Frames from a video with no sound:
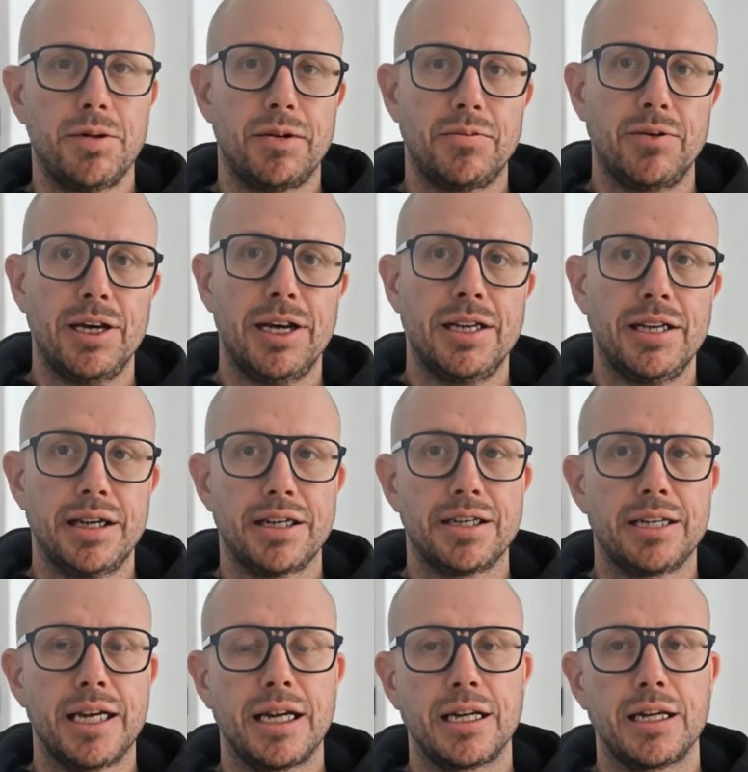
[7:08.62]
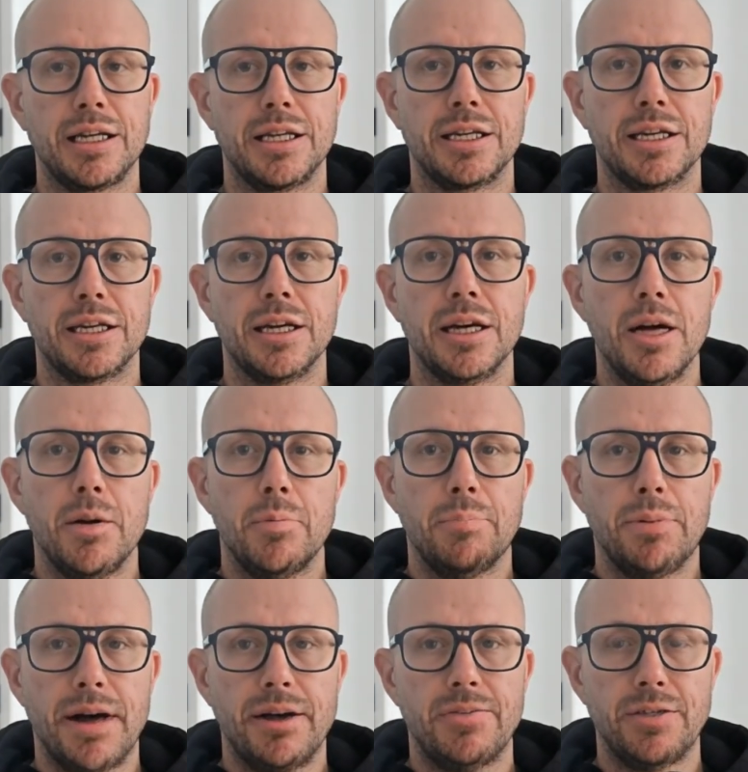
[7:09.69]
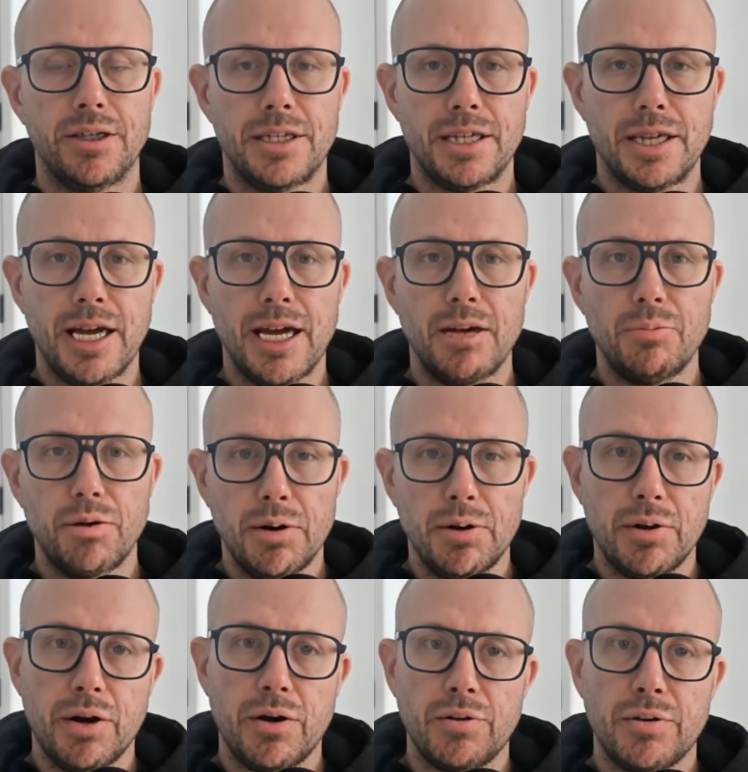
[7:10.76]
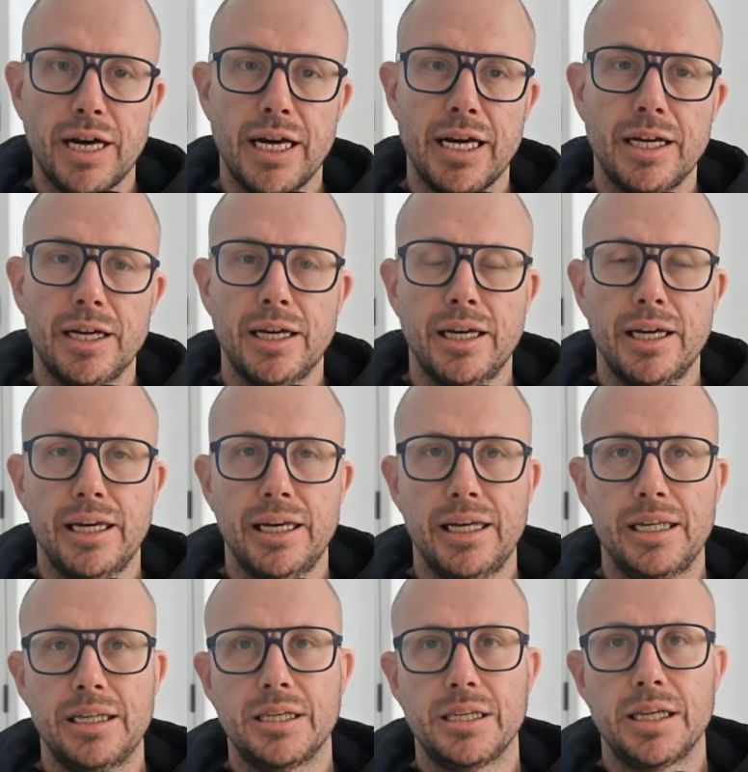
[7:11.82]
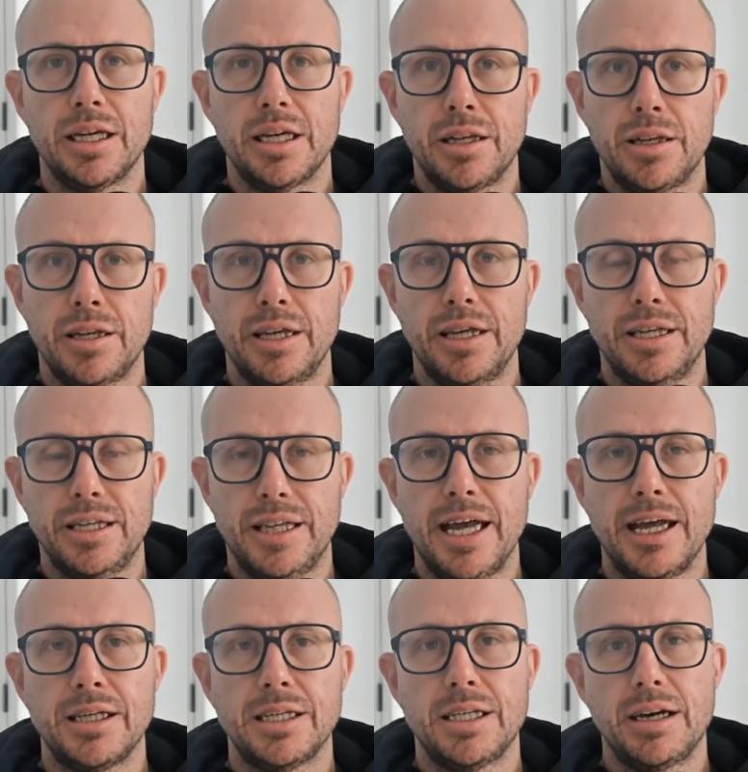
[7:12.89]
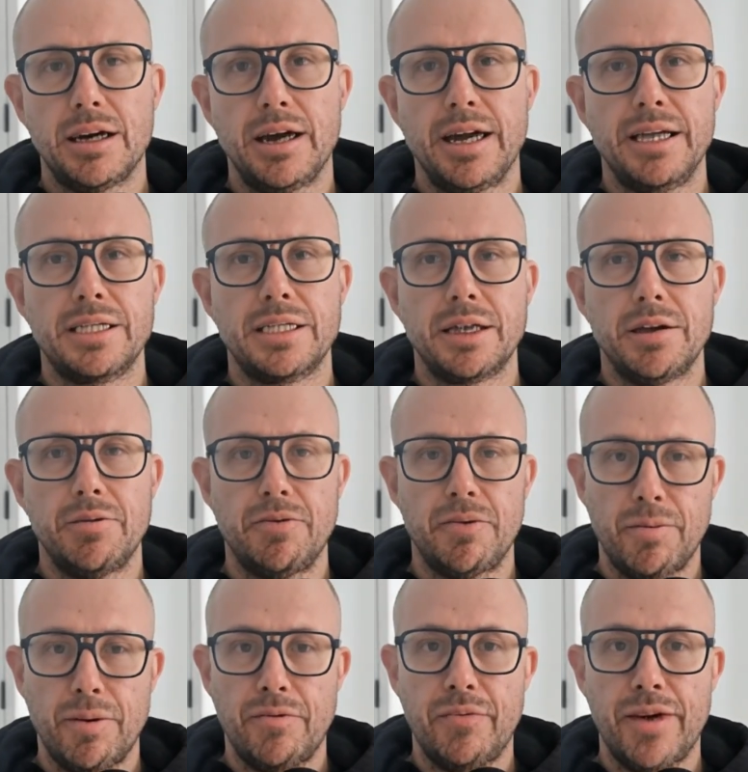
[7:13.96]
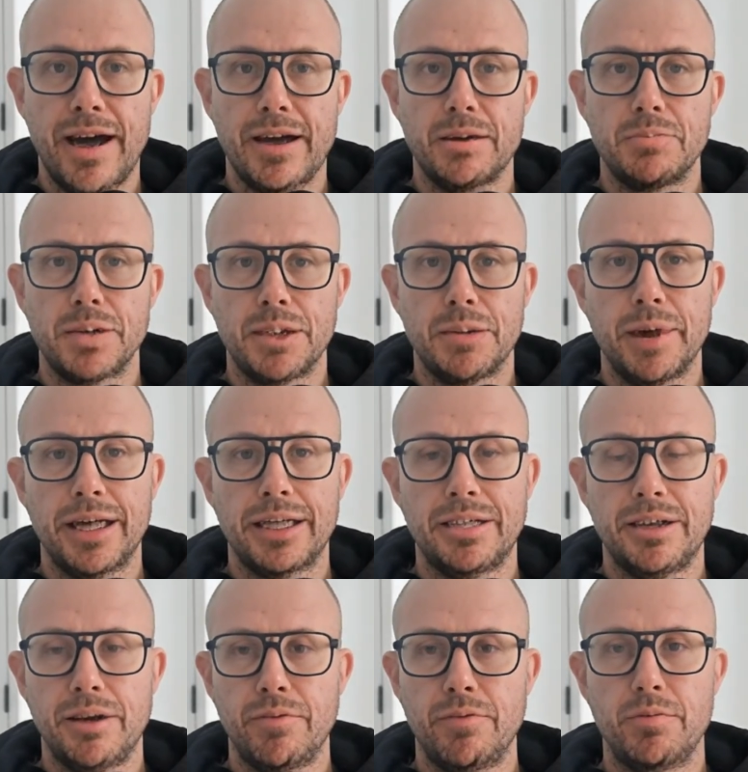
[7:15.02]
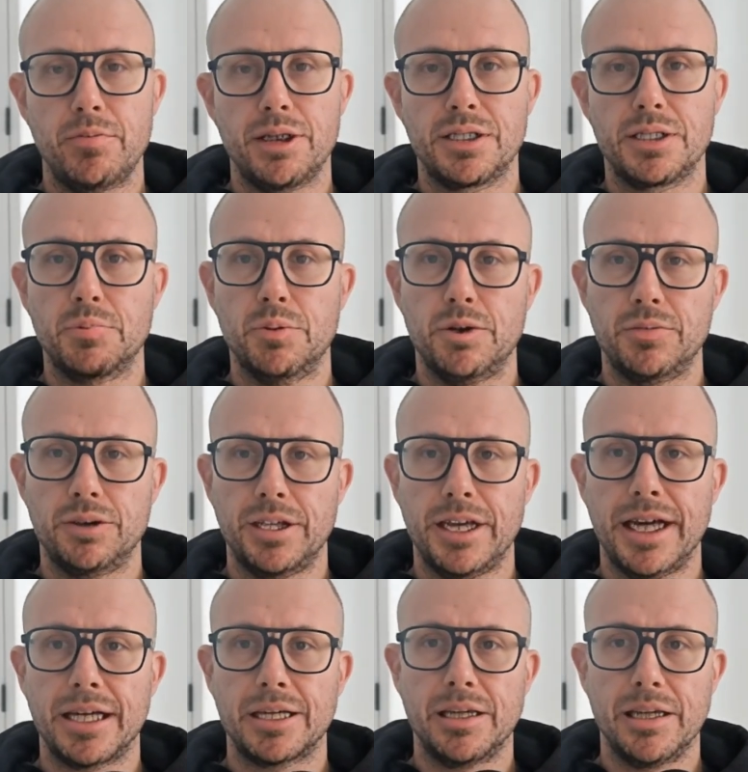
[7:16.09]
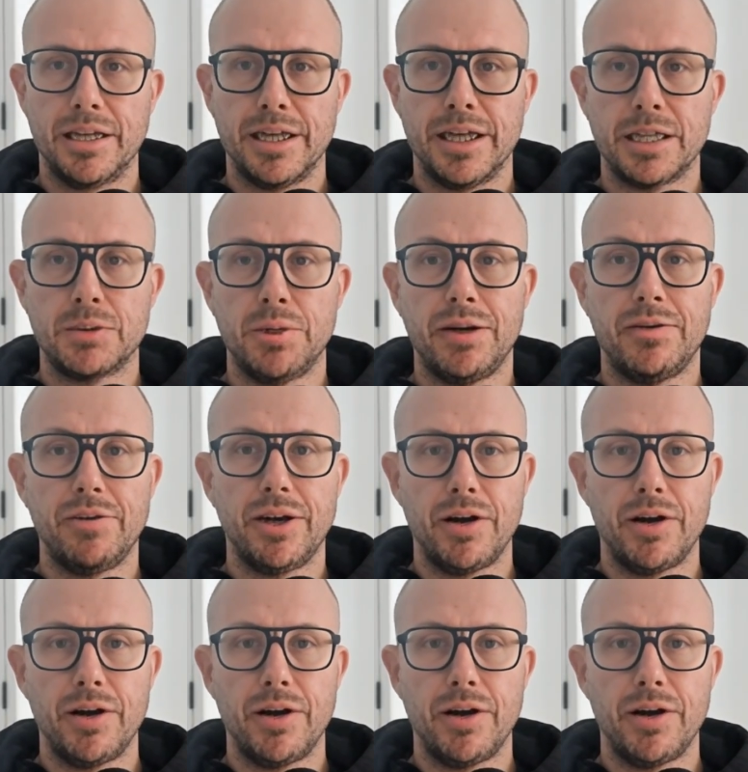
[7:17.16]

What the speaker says: 3. You can take a listen. But for today, what we want to look at is the downsides from a founder perspective with small checks. Like the SPV